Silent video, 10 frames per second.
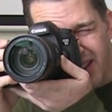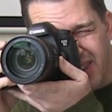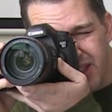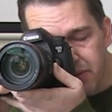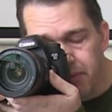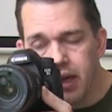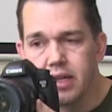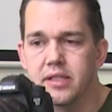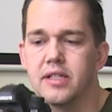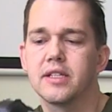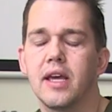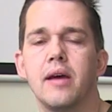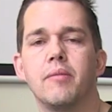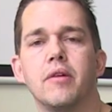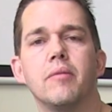this makes this
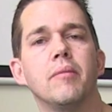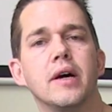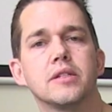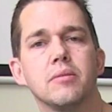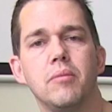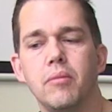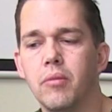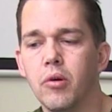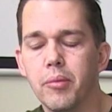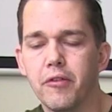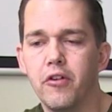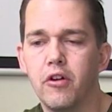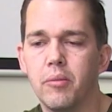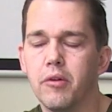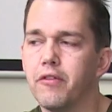camera much more
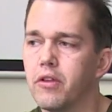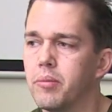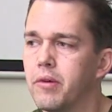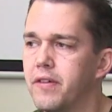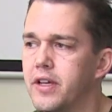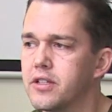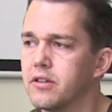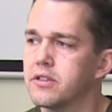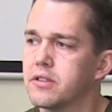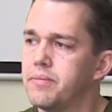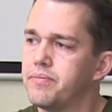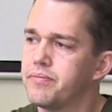preferable for the professionals.